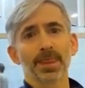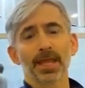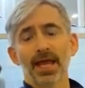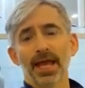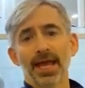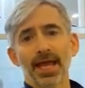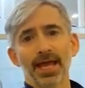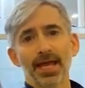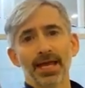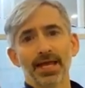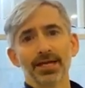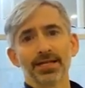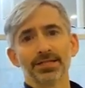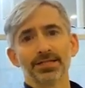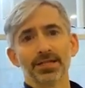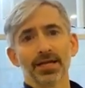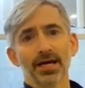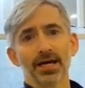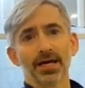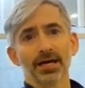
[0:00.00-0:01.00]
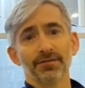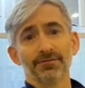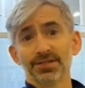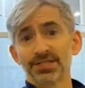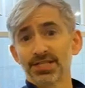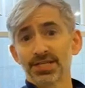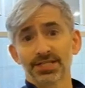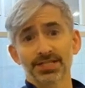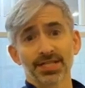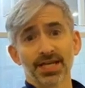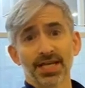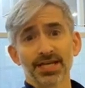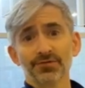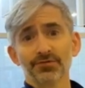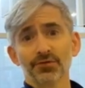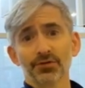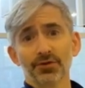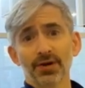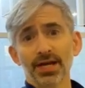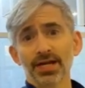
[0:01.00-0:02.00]
and if it's
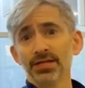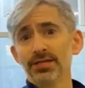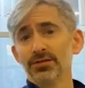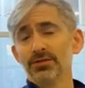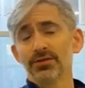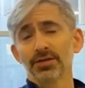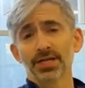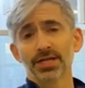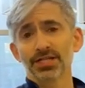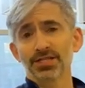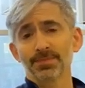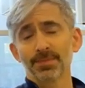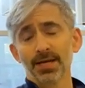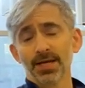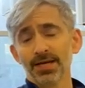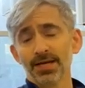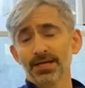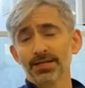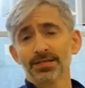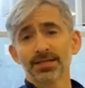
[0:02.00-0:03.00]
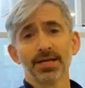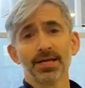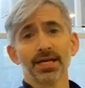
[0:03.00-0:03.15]
successful, great, you can expand.